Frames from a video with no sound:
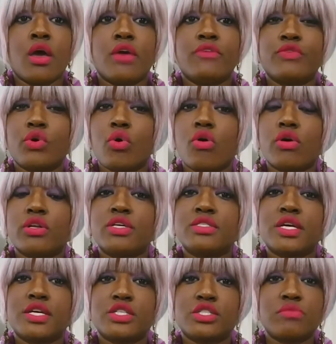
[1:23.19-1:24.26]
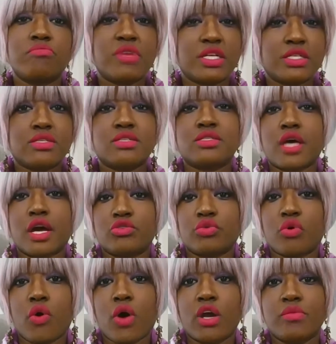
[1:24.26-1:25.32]
If your organization meets the size
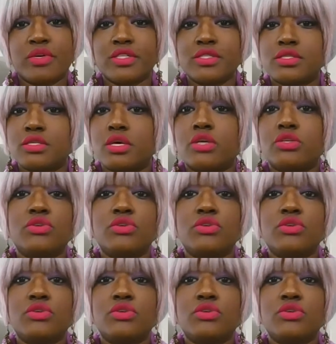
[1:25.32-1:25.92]
requirements,